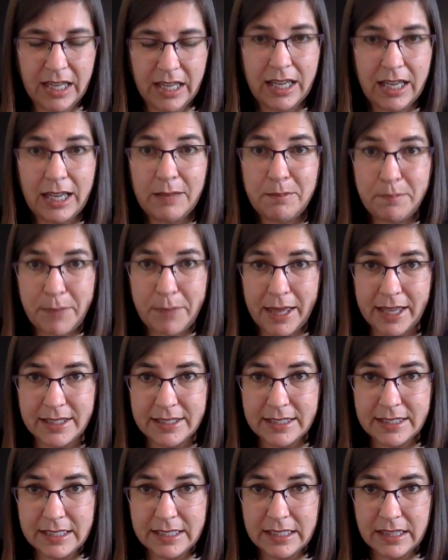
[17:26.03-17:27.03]
At
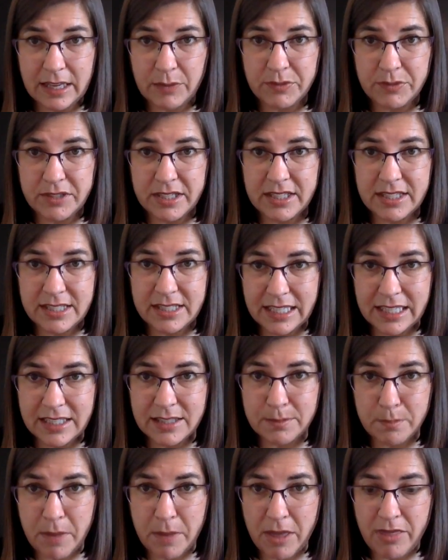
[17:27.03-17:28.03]
best, that was a
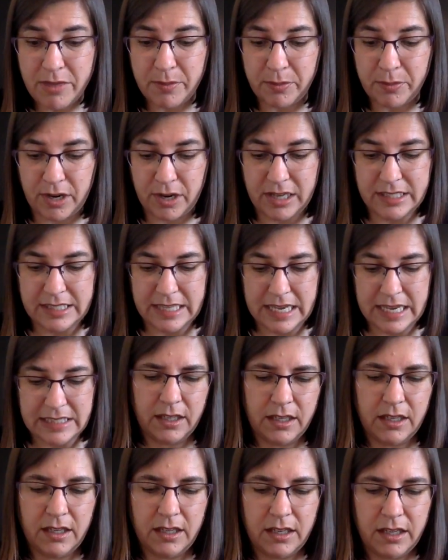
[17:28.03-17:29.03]
6-month process.